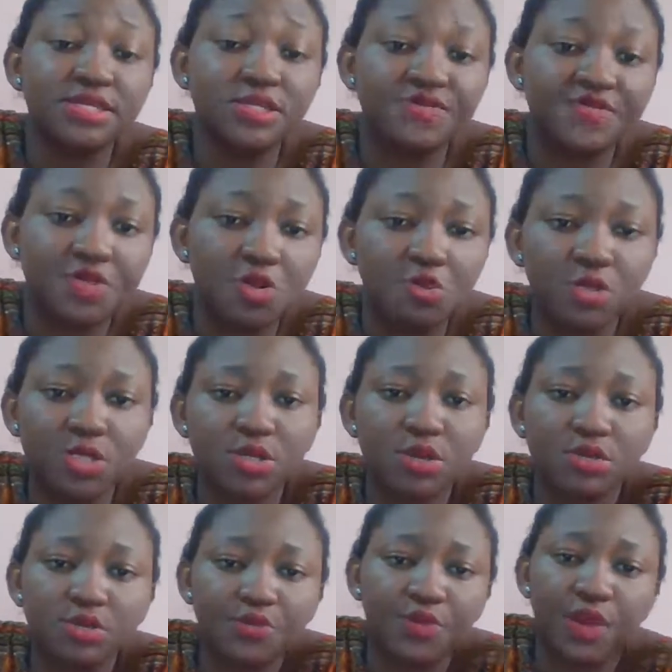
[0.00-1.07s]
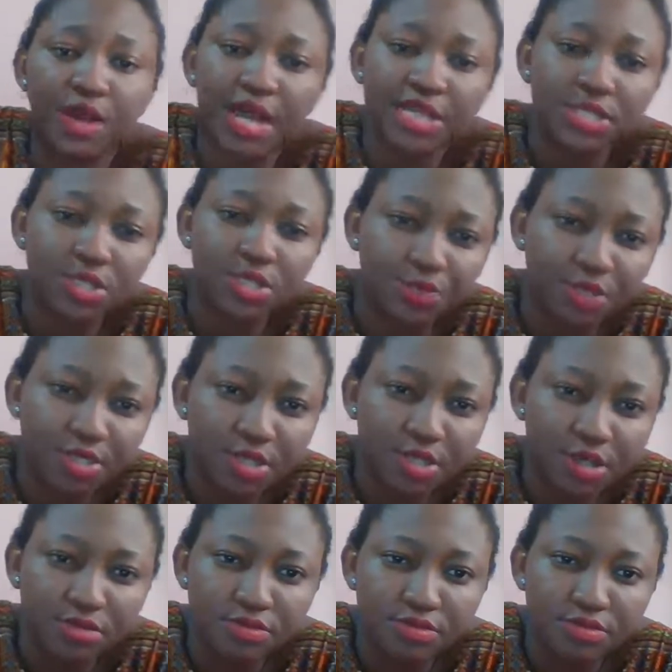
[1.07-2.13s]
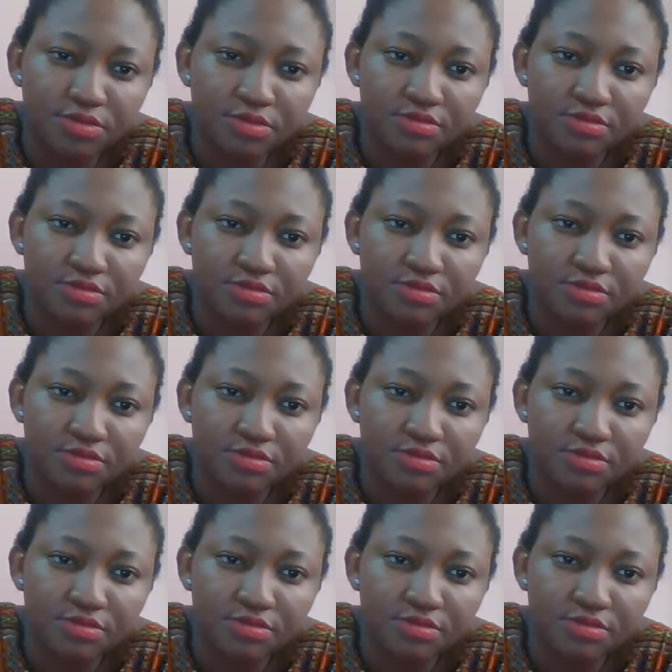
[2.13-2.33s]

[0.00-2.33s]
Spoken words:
video, we talked about adoption.